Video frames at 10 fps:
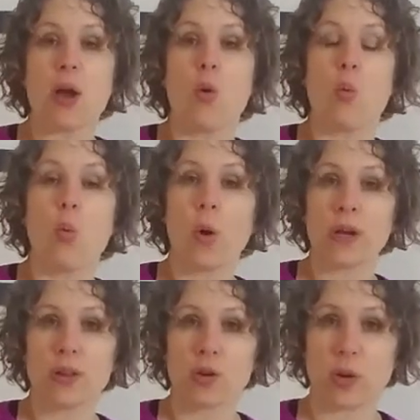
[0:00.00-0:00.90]
One
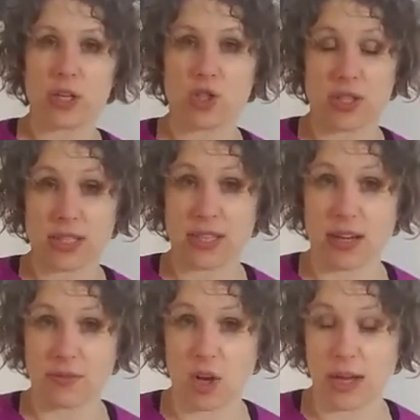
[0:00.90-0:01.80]
of the questions that
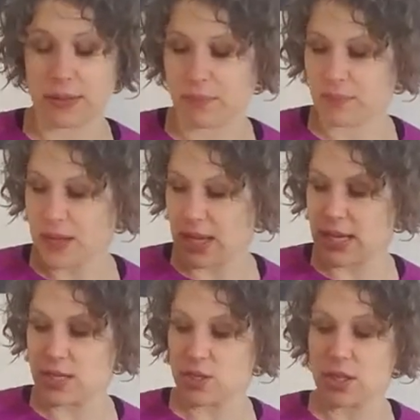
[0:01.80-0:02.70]
I've gotten
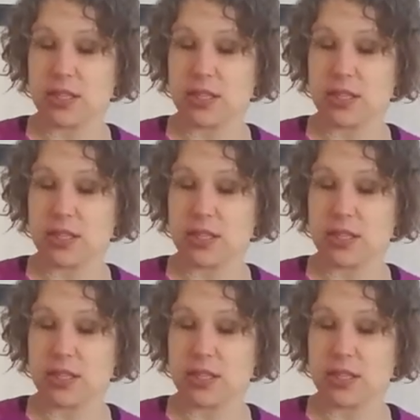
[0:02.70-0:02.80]
is,